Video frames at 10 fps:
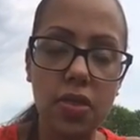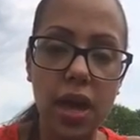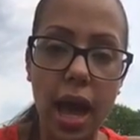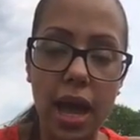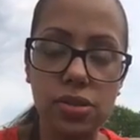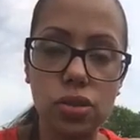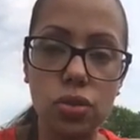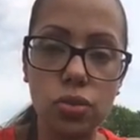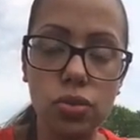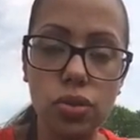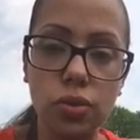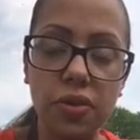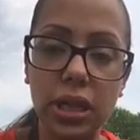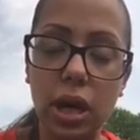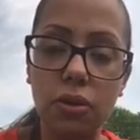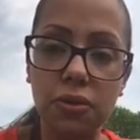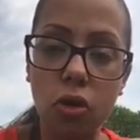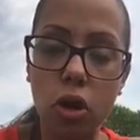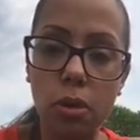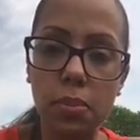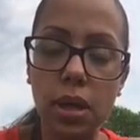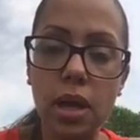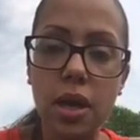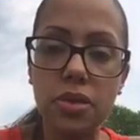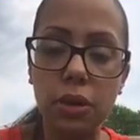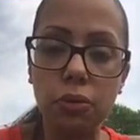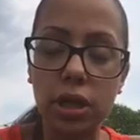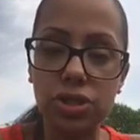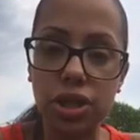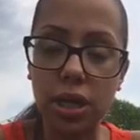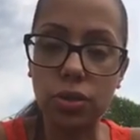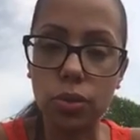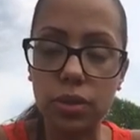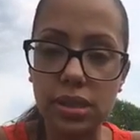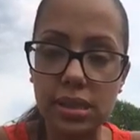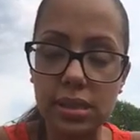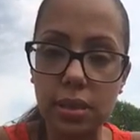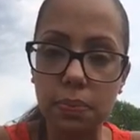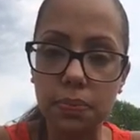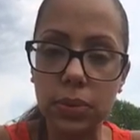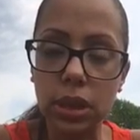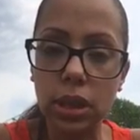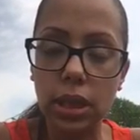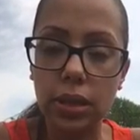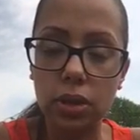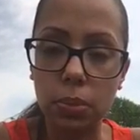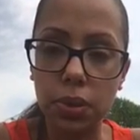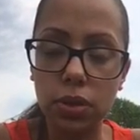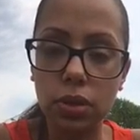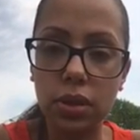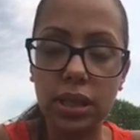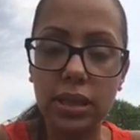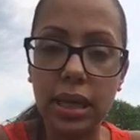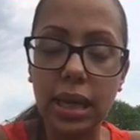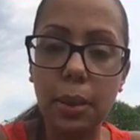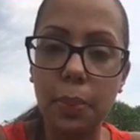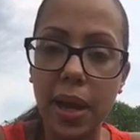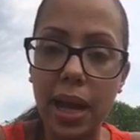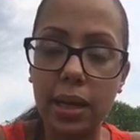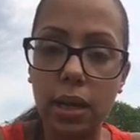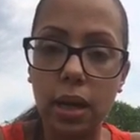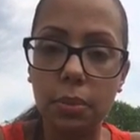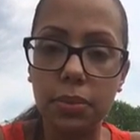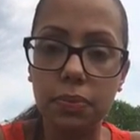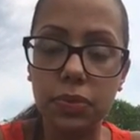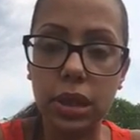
they ask you to fill out a form, they run a check through a system in the computer, and then they get back um,